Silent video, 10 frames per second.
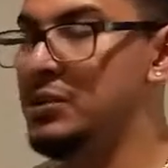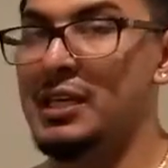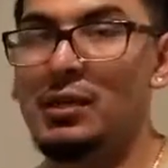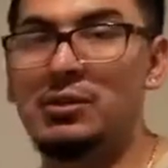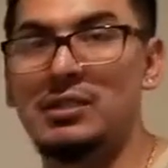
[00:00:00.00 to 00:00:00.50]

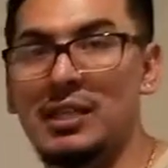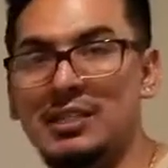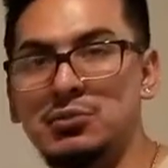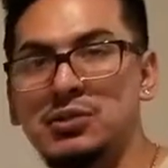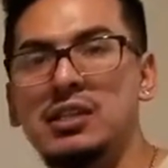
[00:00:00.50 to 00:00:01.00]
Yellow is the
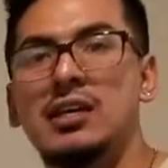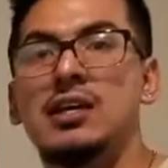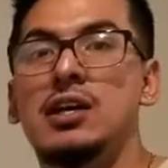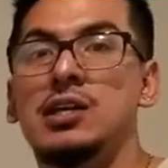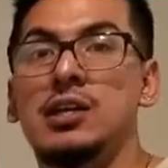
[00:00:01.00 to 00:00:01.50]
last one,
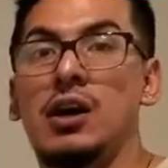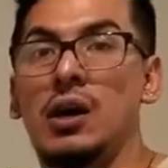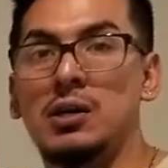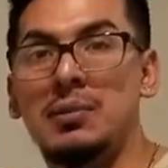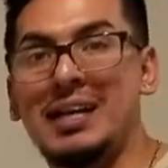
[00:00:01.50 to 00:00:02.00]

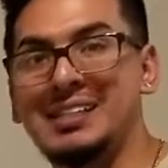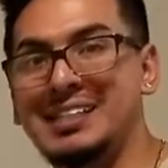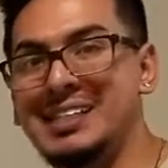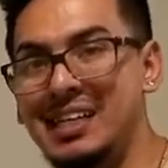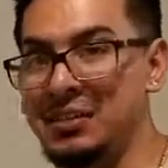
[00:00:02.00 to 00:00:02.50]
automatically
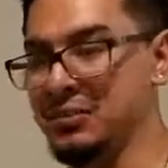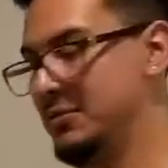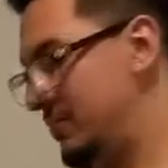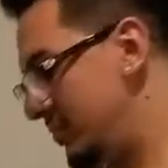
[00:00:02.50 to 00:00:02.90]
yellow.